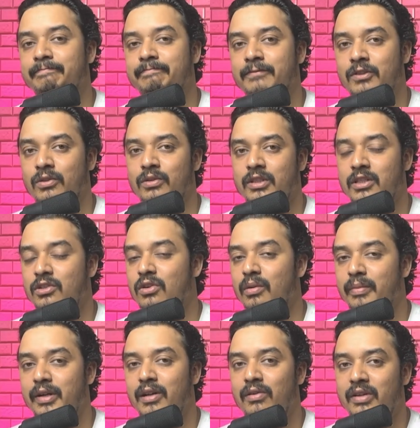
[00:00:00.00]
So just
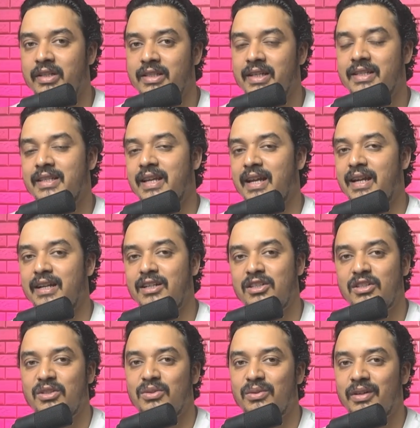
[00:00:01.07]
comment down regex and
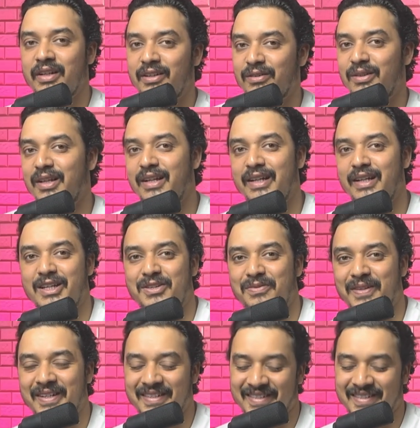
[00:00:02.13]
see you into the next one.